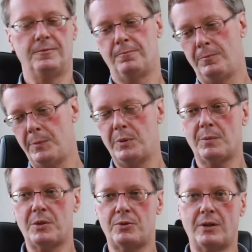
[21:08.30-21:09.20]
we pretty
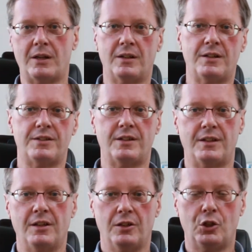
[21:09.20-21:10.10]
much recognize that
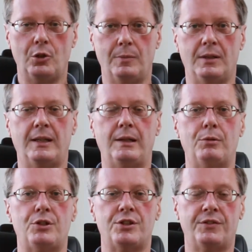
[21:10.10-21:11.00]
human
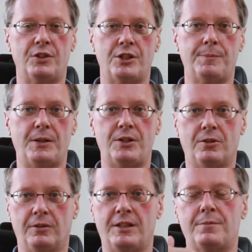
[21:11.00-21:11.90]
language is very
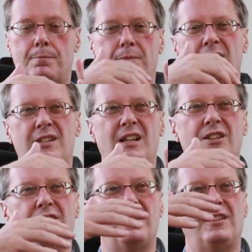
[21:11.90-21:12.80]
special. It's
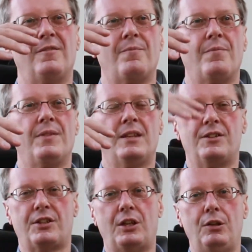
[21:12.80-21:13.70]
actually,
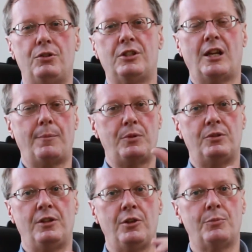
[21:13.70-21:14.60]
there's a huge gap
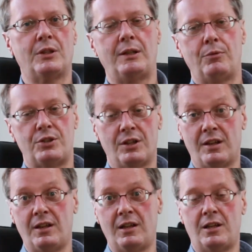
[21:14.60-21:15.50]
between human language and
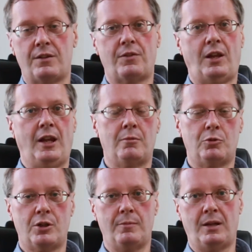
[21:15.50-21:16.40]
any kind of animal
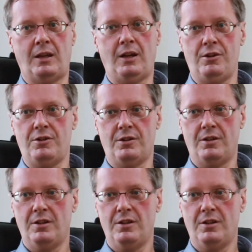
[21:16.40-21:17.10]
communication.